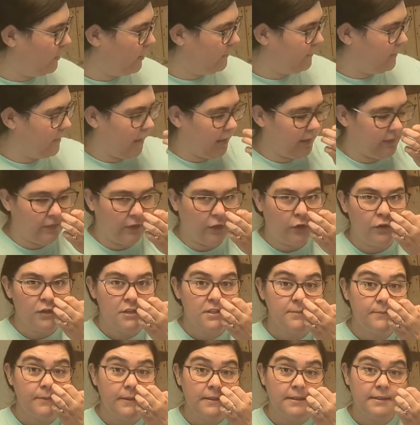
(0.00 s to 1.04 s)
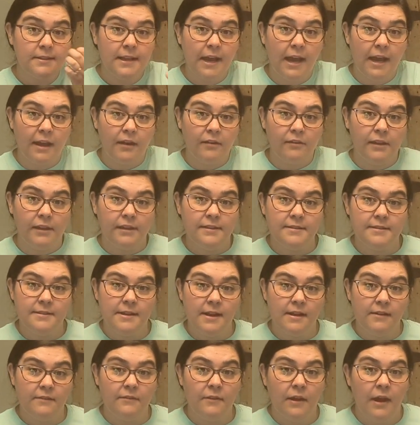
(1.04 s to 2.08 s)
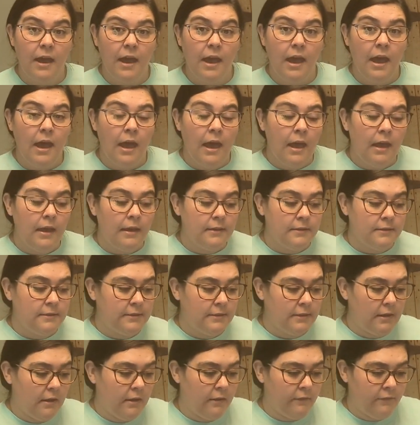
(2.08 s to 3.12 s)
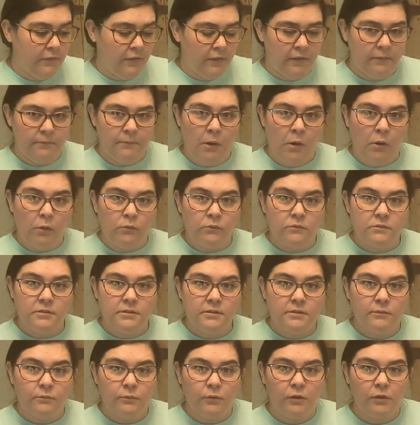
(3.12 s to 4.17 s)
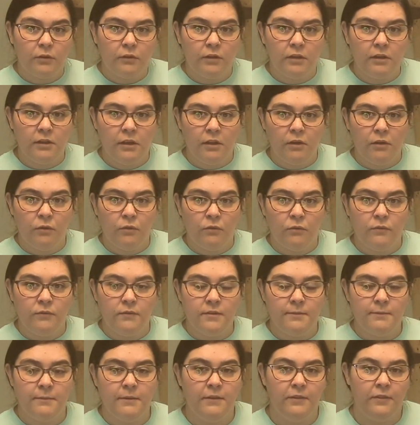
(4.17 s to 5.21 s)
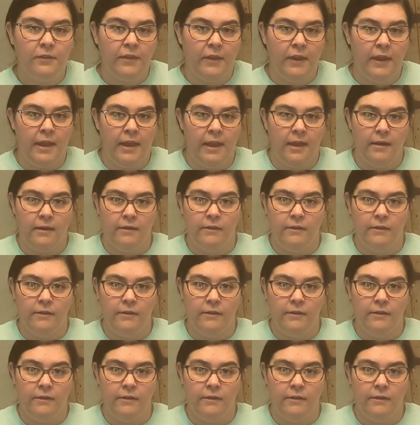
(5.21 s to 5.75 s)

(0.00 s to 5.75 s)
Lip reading: of like the Christmas IOD stuff of the molds. We're going to do some of the